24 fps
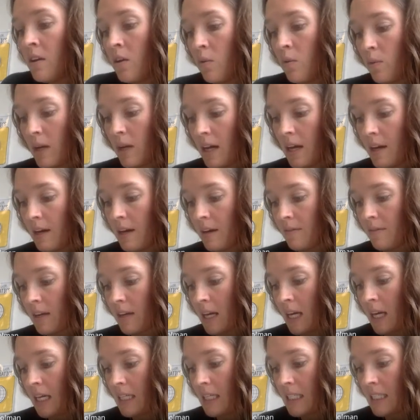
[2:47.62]
we have
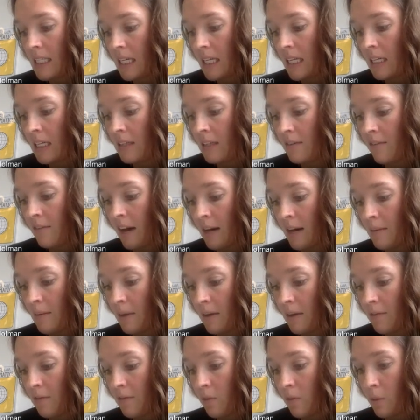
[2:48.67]
18 divided
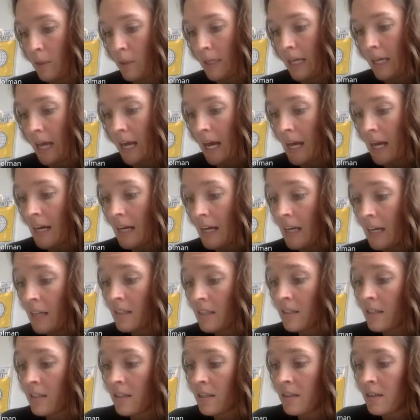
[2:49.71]
by
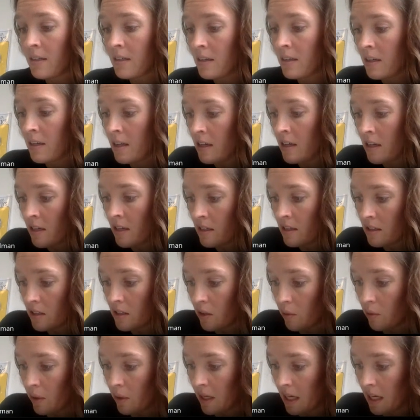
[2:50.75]
48.
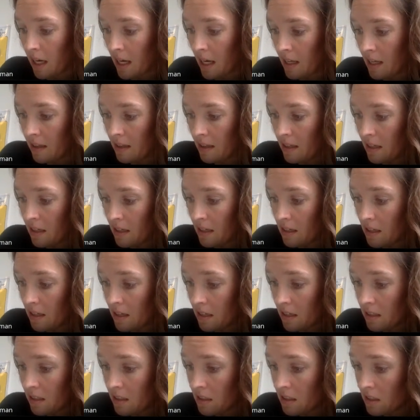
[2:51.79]
So we get
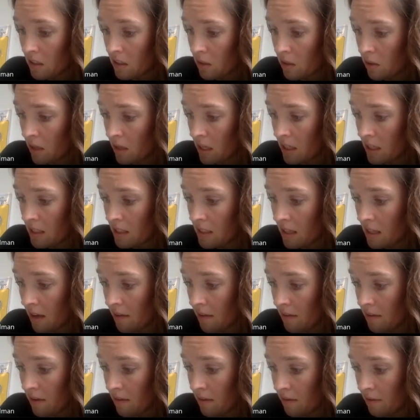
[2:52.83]
this
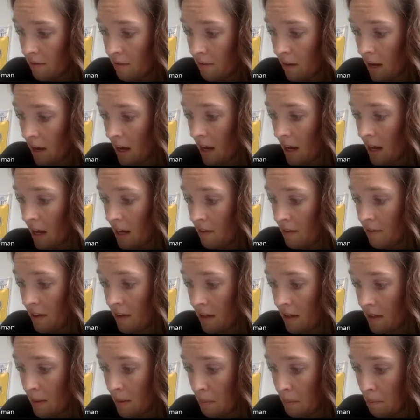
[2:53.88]
375
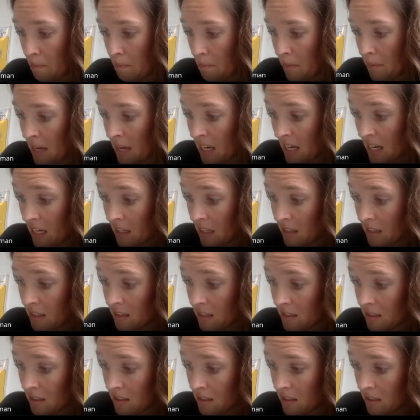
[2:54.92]

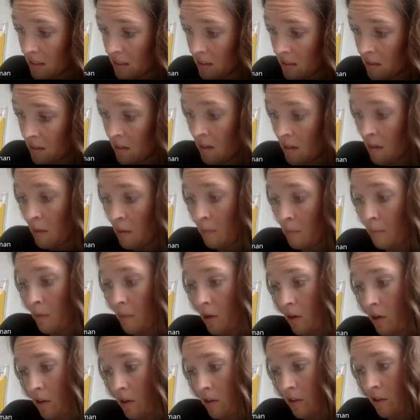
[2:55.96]
minutes
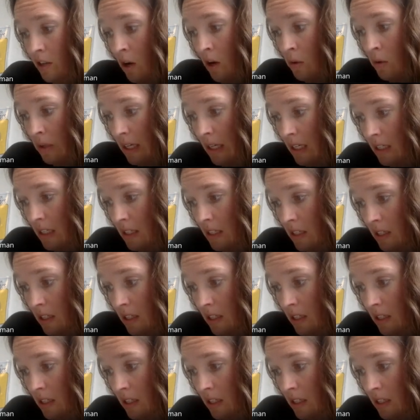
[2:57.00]
per donut,